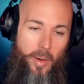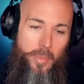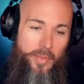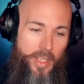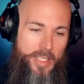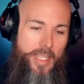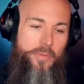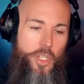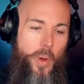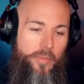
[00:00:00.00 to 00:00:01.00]
This
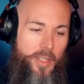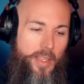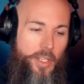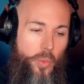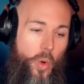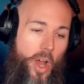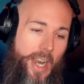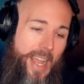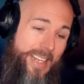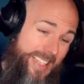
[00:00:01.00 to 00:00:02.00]
gives you everything you
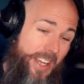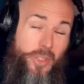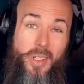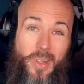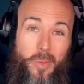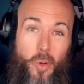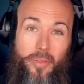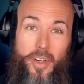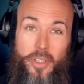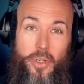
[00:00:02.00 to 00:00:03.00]
want, and it's actually a little
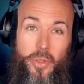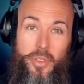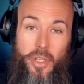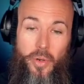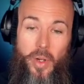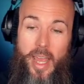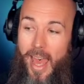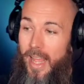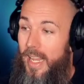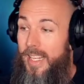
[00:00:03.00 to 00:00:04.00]
more functional too
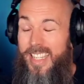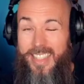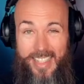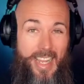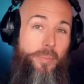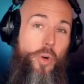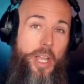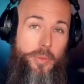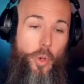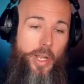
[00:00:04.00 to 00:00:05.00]
at an insane
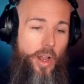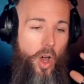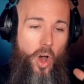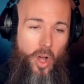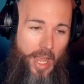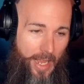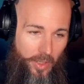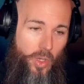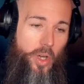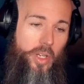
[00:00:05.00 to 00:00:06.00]
price point, all
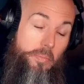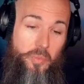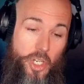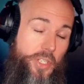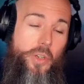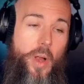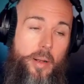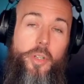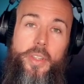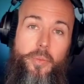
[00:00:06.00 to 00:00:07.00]
analog. Just
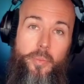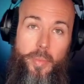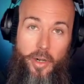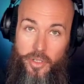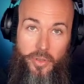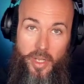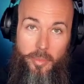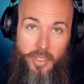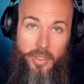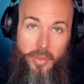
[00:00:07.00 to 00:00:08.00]
incredible that Behringer's
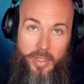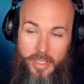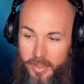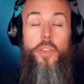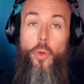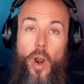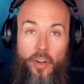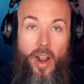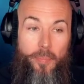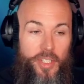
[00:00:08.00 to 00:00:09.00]
able to do this. The
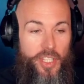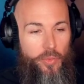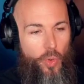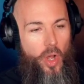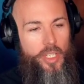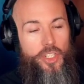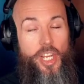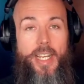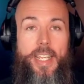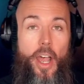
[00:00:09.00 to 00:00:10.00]
runner-up is the Roland
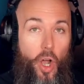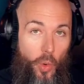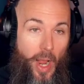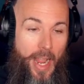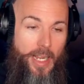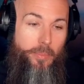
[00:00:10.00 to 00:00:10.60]
JD08